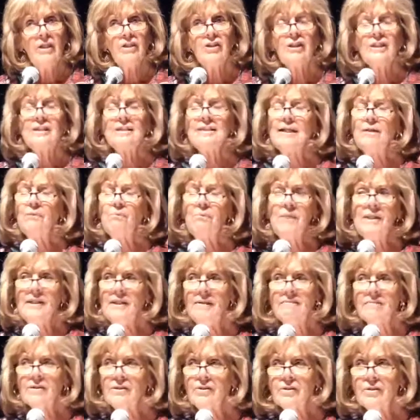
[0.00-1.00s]
She said, we
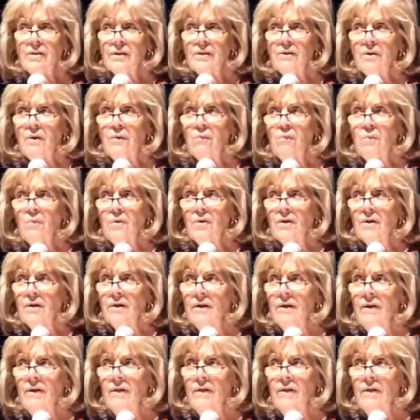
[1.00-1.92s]
never started a war.